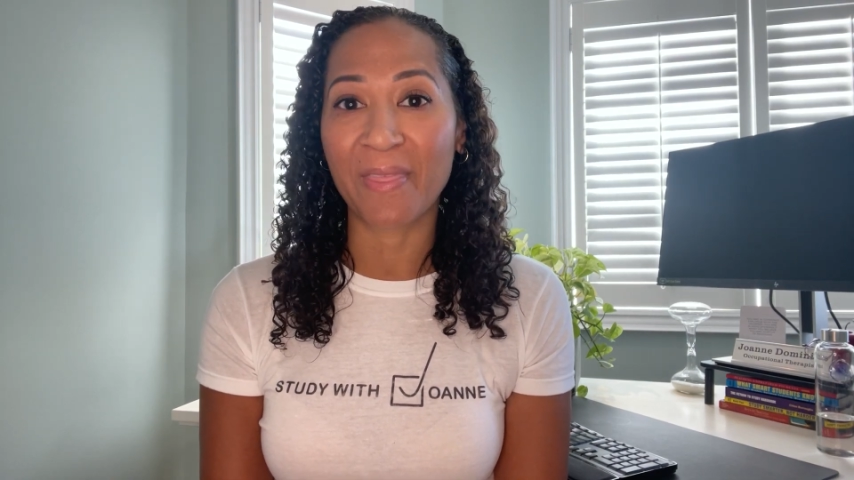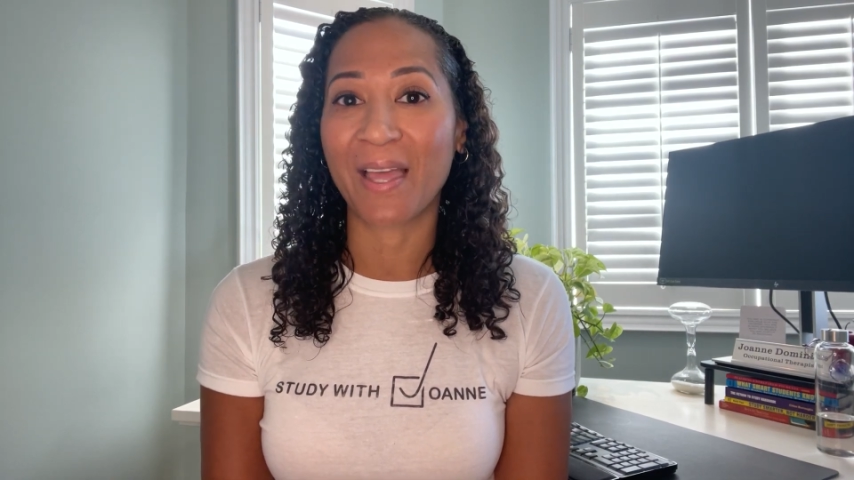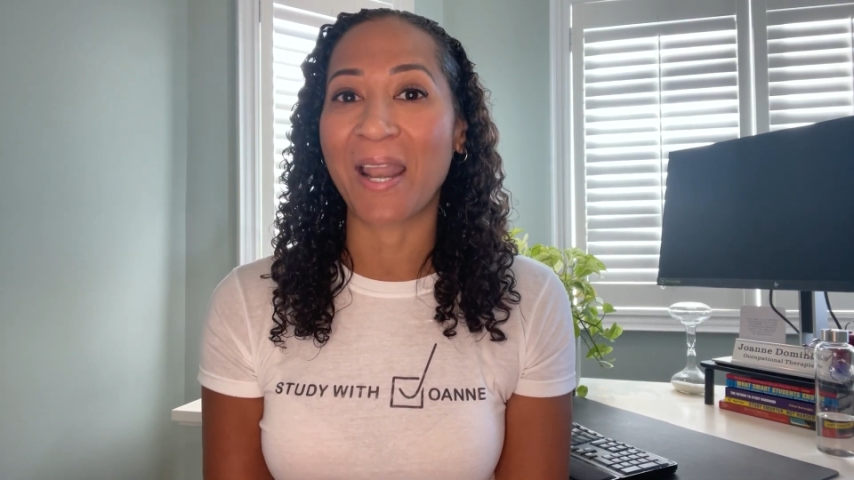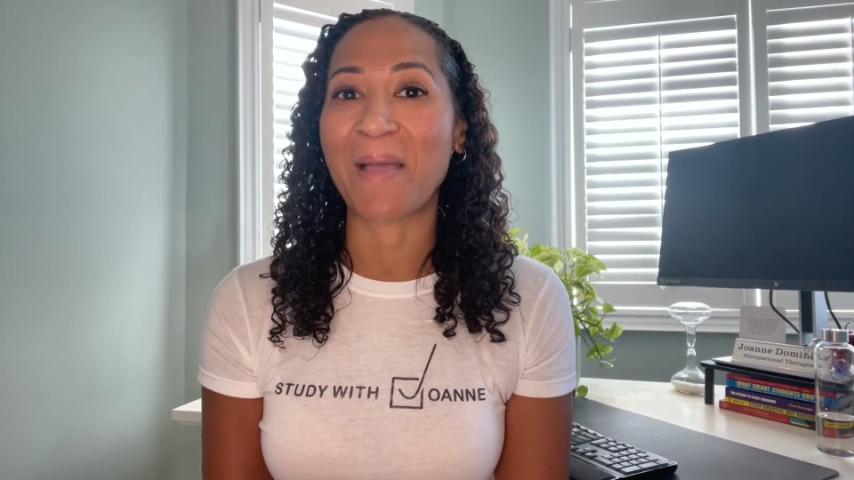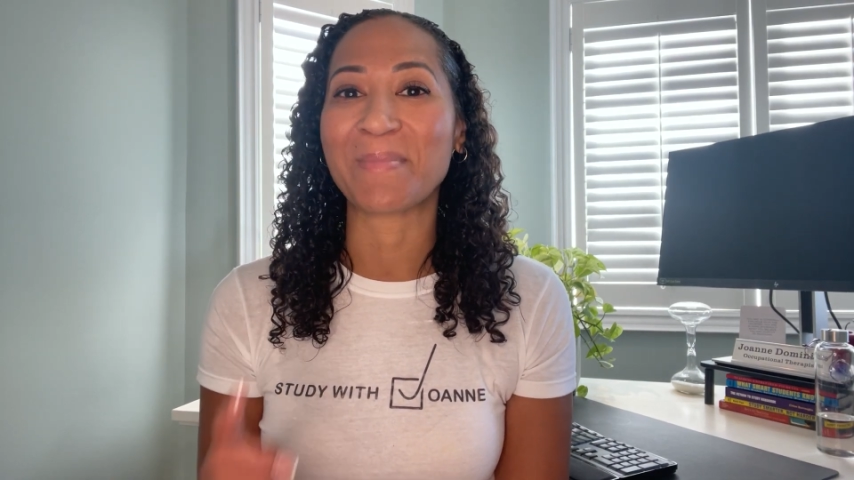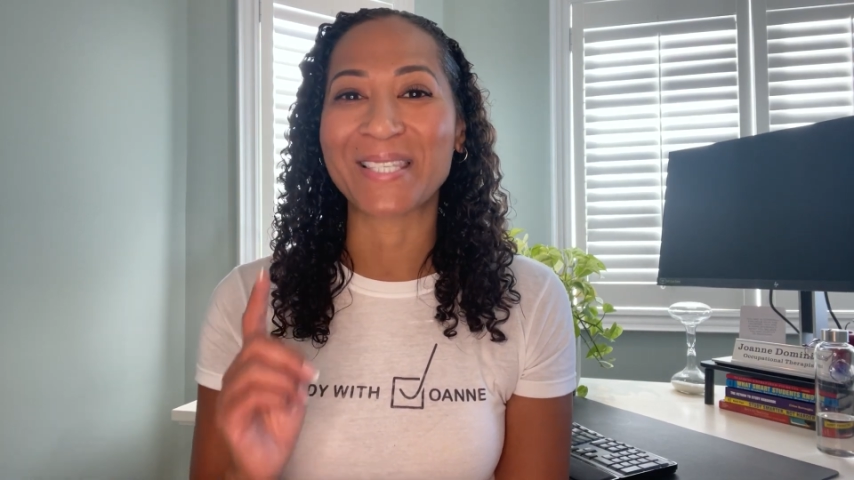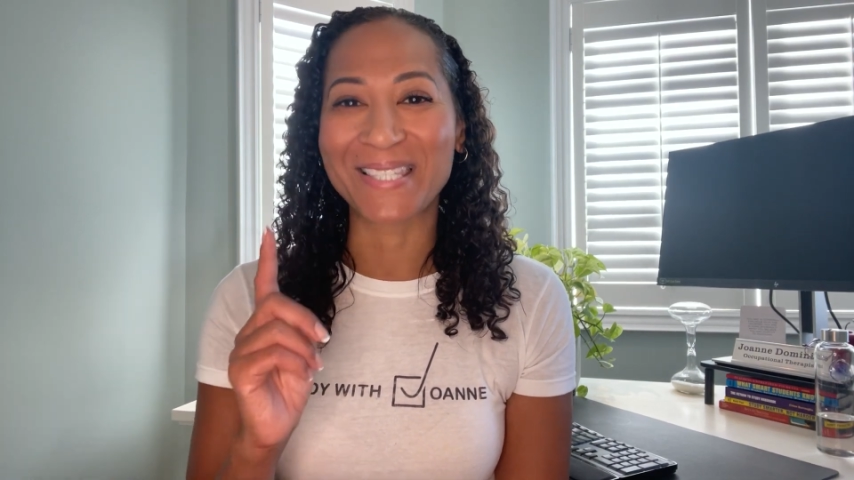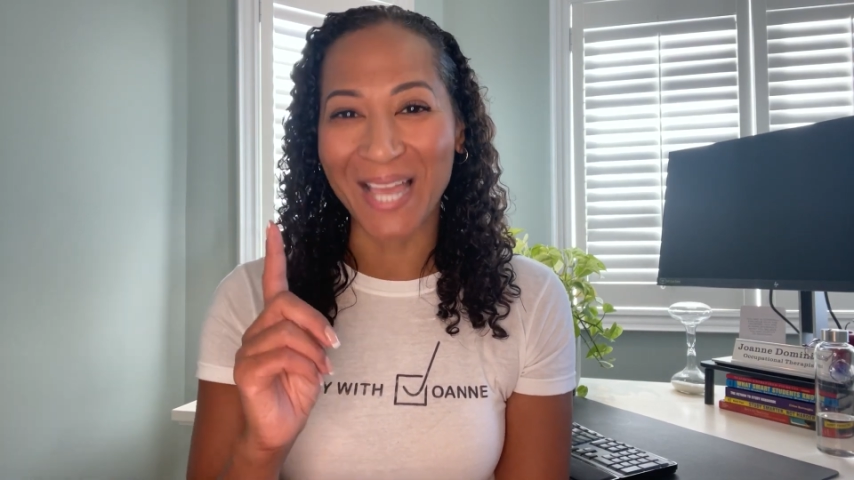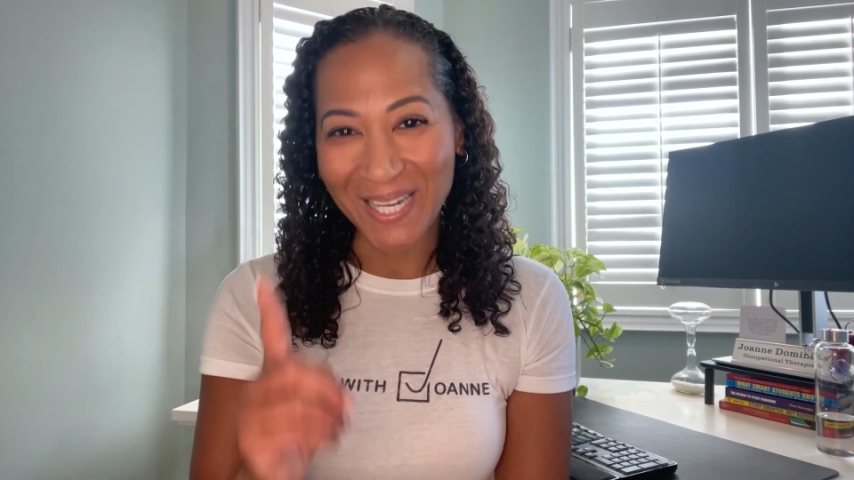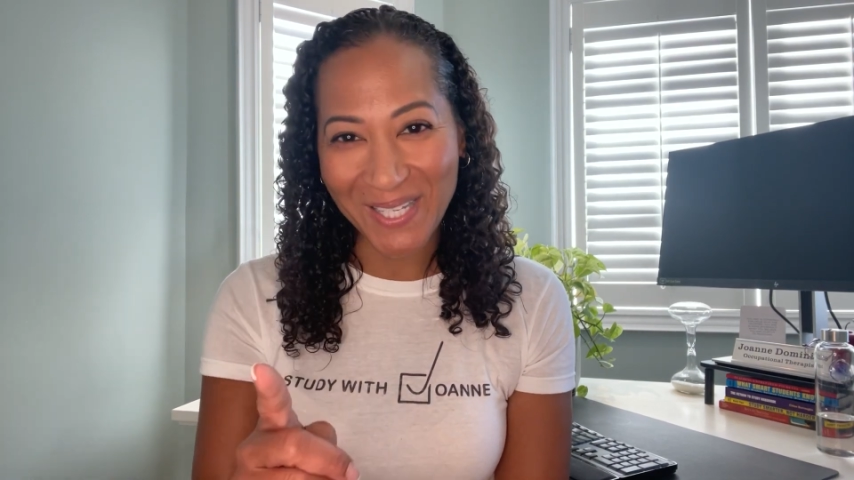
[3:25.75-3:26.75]
then I'm
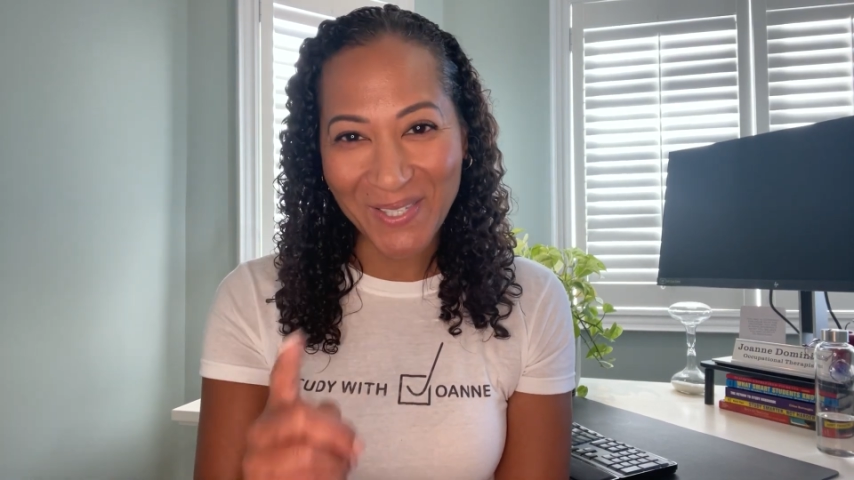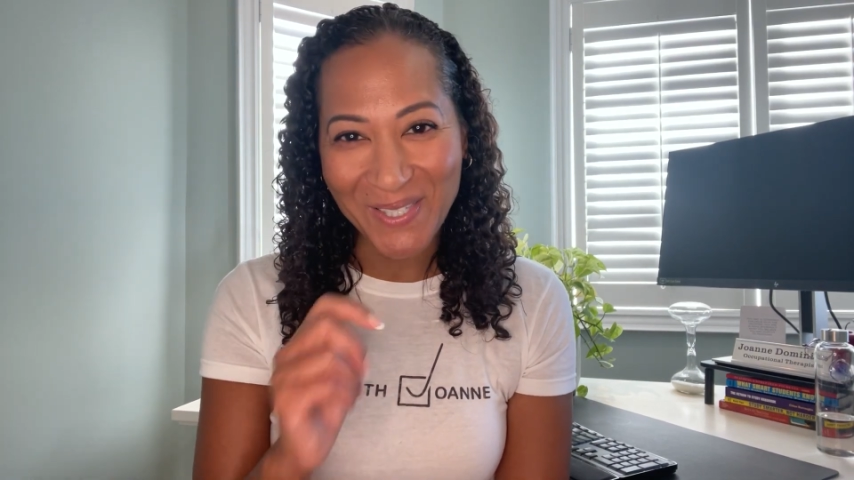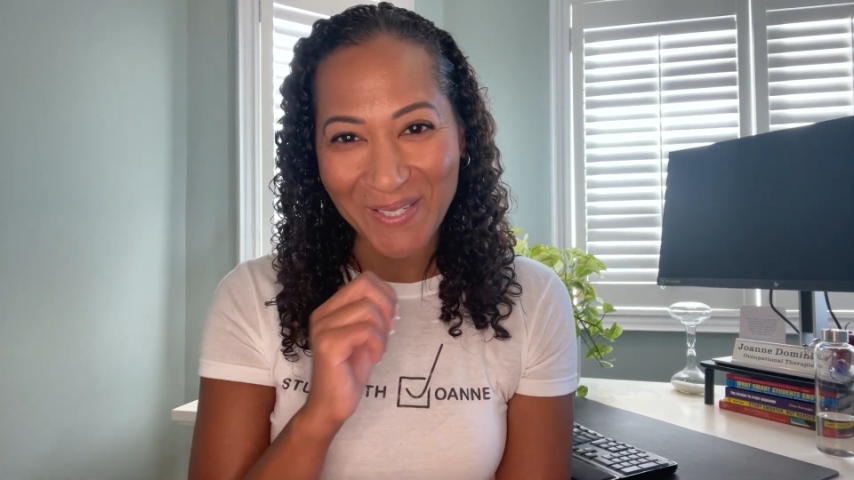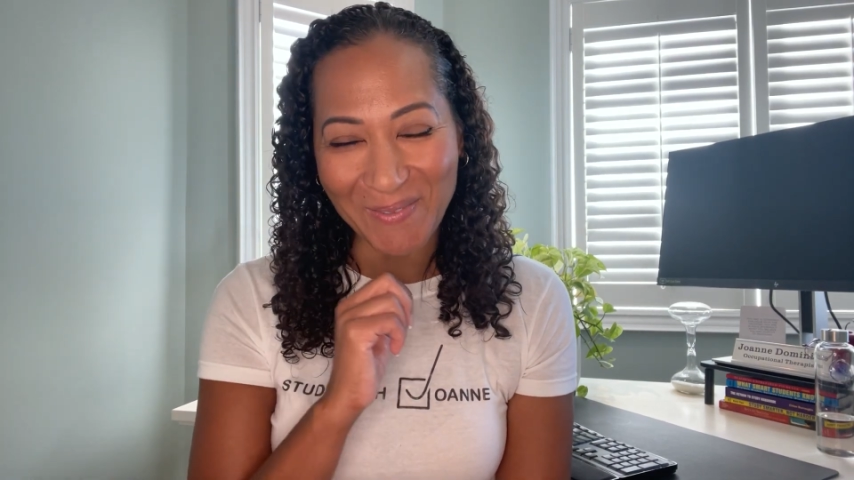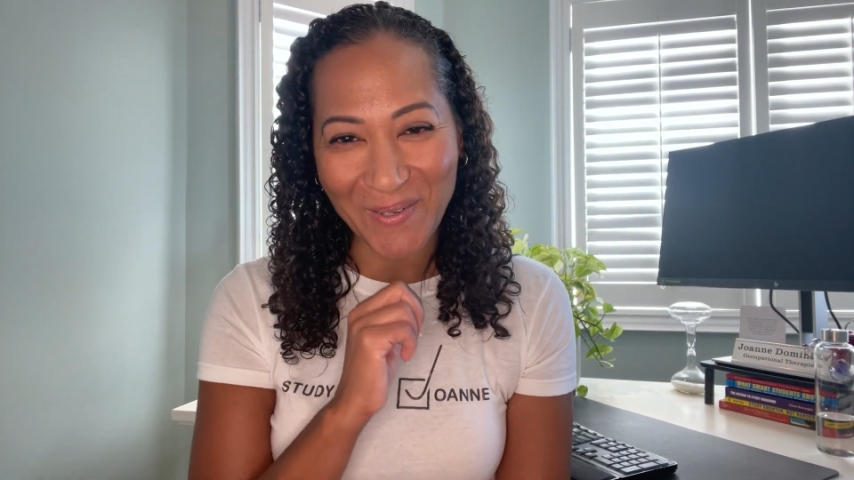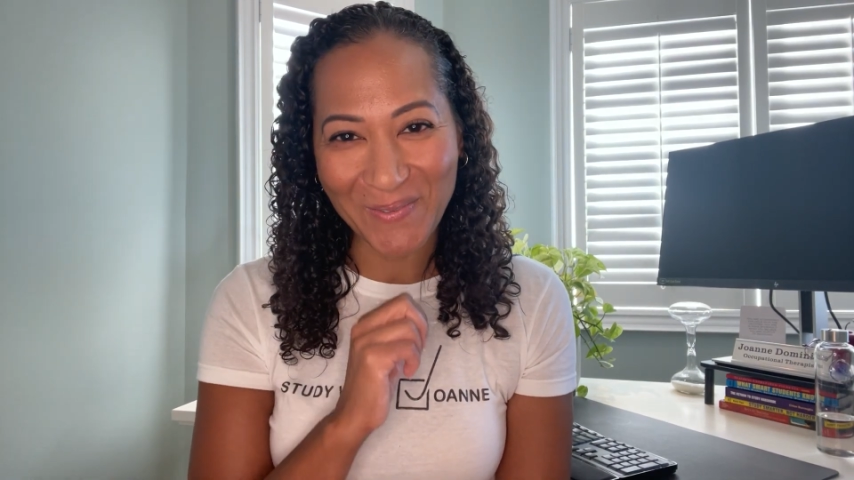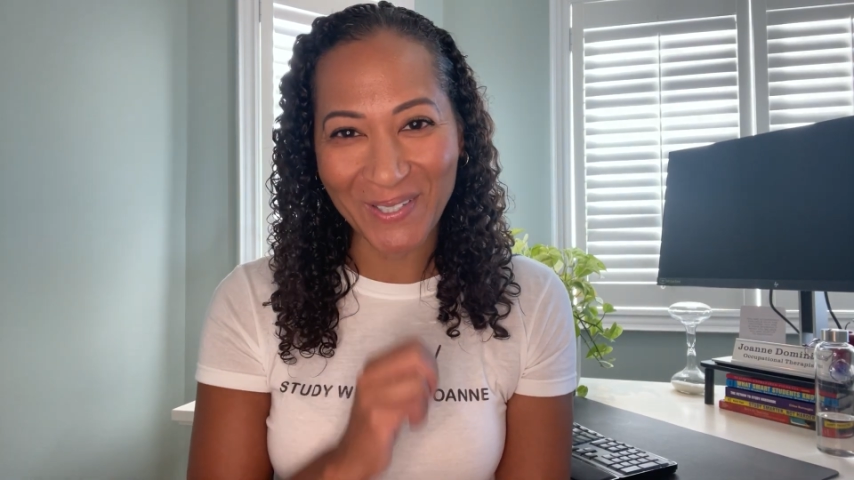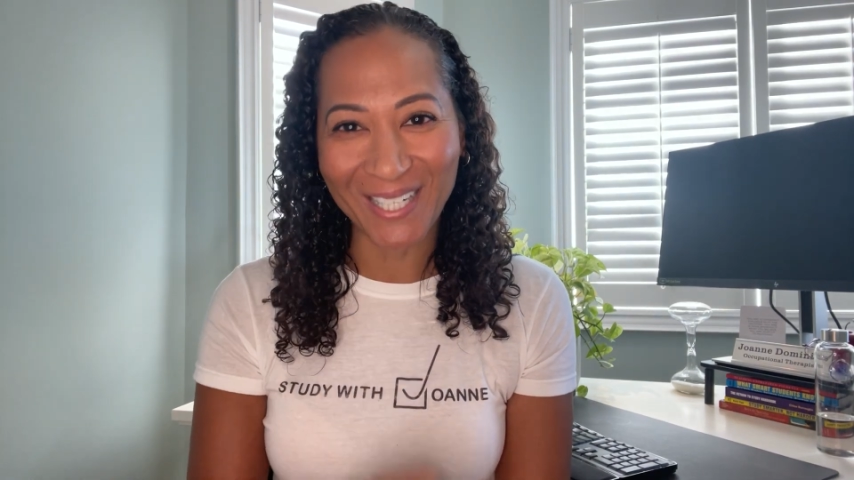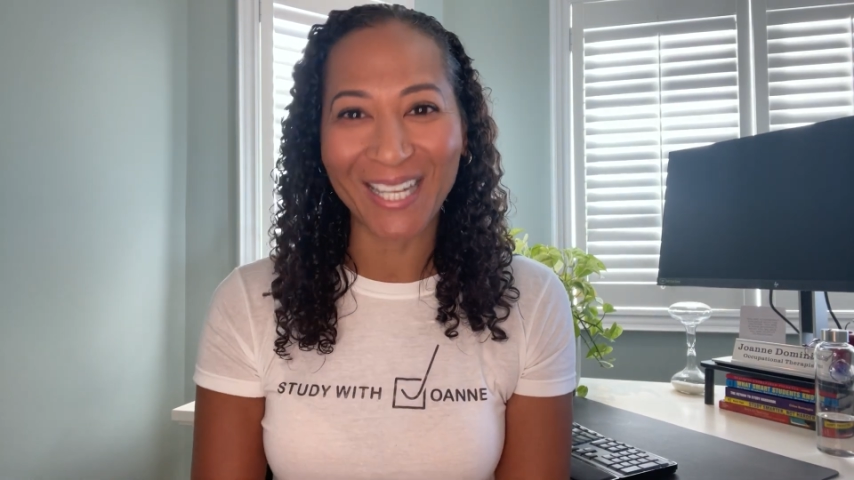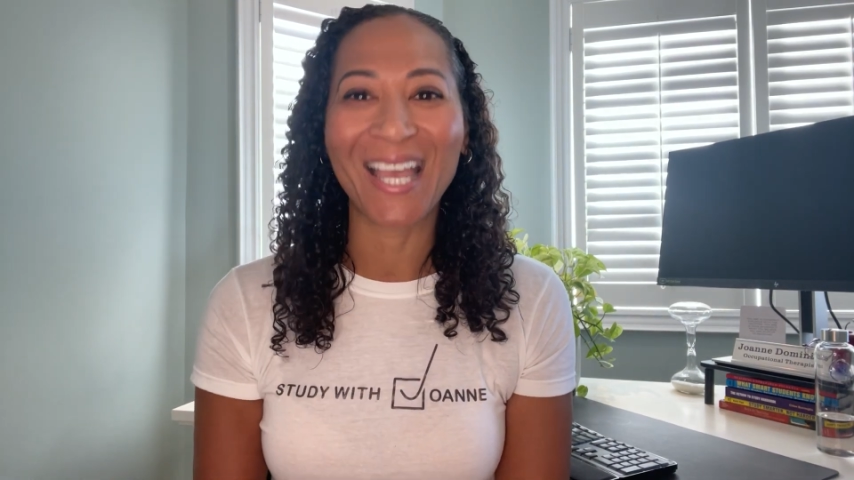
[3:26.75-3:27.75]
assigning you some
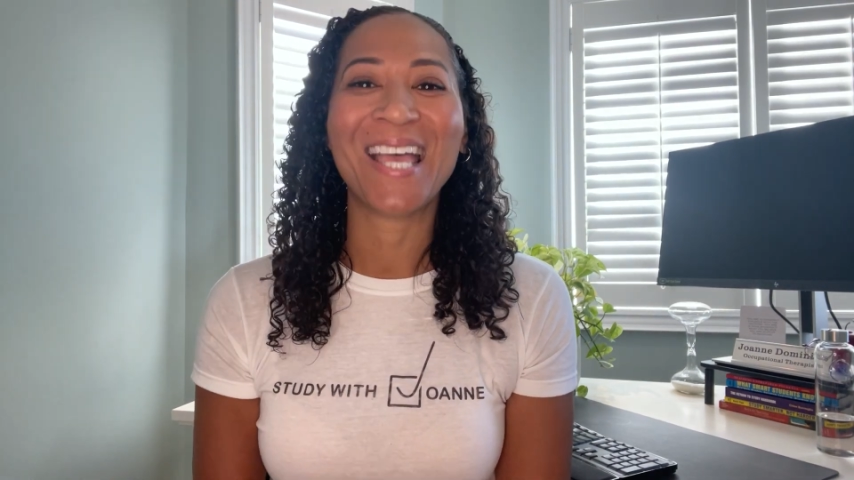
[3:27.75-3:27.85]
homework.